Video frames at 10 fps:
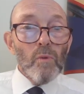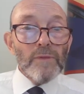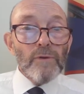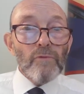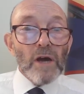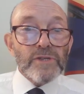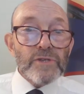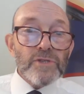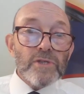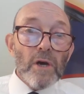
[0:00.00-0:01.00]
When the
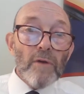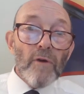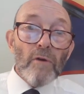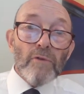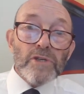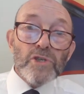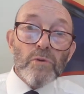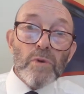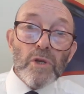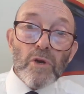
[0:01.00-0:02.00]
writers of our
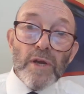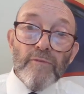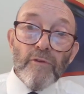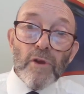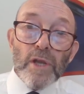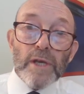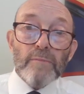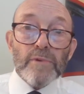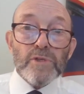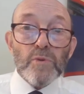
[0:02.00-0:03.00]
ritual were looking for a
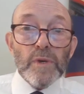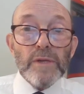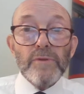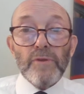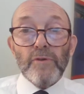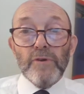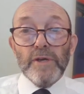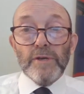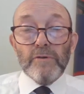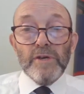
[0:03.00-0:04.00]
link between the 3
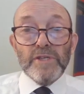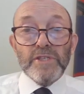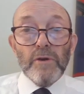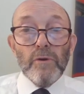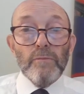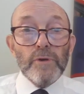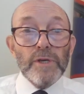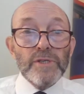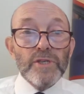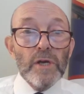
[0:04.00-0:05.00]
degree
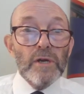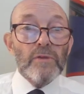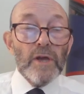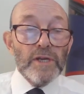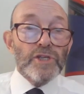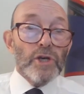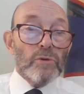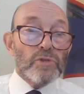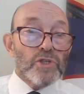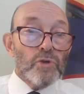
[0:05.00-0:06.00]
ceremonies, they
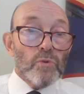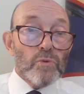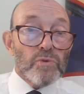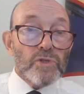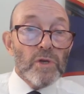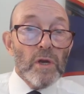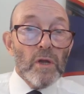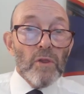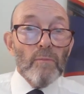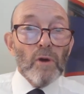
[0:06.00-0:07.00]
chose tools,
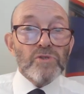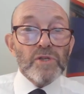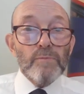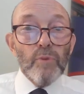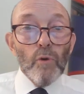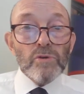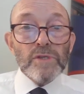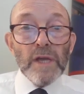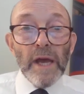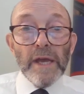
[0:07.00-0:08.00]
the most
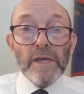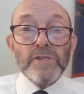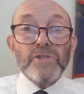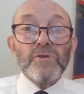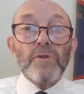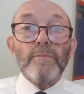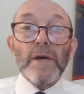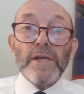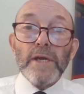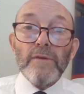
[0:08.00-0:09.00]
important aids to the
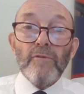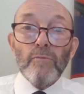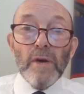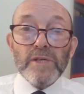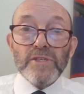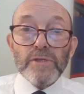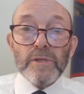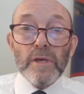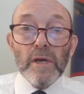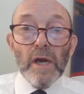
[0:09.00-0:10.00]
medieval mason,
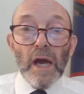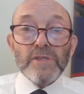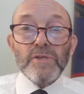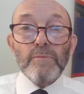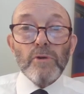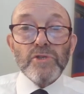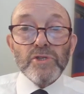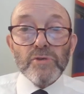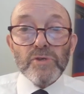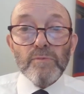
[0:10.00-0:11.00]
as the most
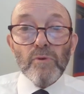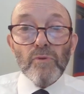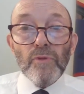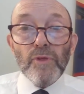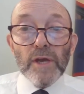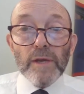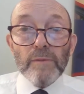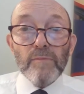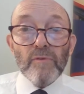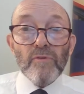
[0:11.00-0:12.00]
suitable
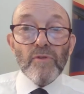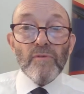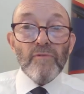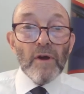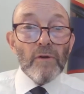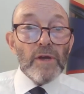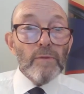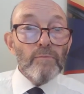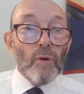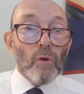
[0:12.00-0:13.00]
theme for the very
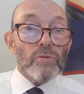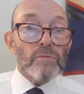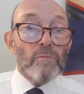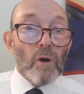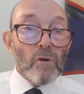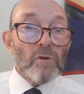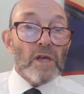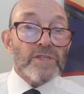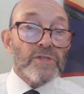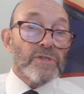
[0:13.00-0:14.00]
important moral
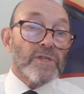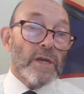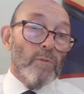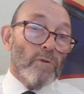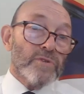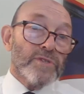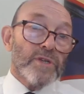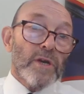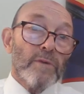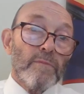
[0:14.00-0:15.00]
lessons they wanted
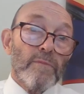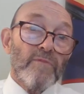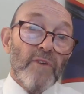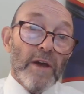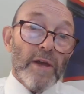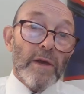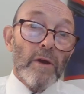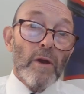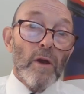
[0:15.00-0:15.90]
to convey